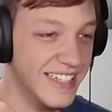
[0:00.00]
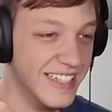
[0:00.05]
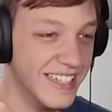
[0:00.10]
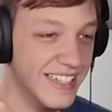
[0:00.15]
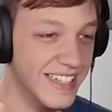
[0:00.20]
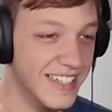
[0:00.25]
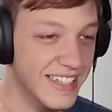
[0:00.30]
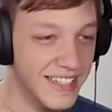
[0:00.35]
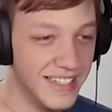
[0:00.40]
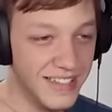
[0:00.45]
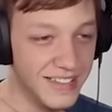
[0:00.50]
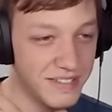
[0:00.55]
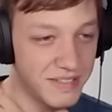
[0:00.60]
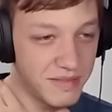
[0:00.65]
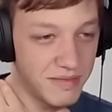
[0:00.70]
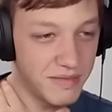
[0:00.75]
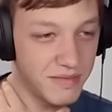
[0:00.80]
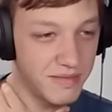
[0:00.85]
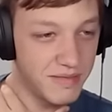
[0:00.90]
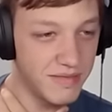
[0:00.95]

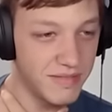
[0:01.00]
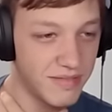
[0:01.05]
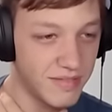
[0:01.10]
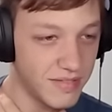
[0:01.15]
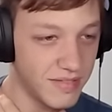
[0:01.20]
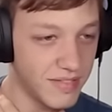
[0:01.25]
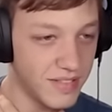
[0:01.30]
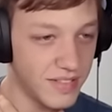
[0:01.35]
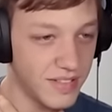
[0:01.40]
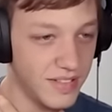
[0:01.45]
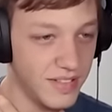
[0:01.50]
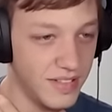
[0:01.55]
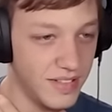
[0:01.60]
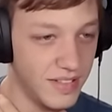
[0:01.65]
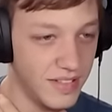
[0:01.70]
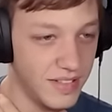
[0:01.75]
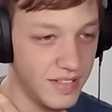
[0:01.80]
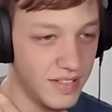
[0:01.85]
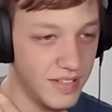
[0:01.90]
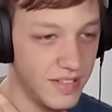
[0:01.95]

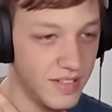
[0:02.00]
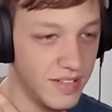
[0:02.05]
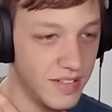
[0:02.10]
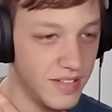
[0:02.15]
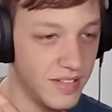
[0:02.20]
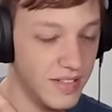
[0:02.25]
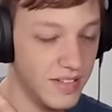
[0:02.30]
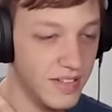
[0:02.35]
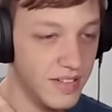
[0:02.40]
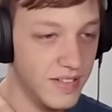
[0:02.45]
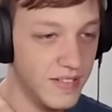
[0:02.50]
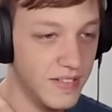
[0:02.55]
(silent)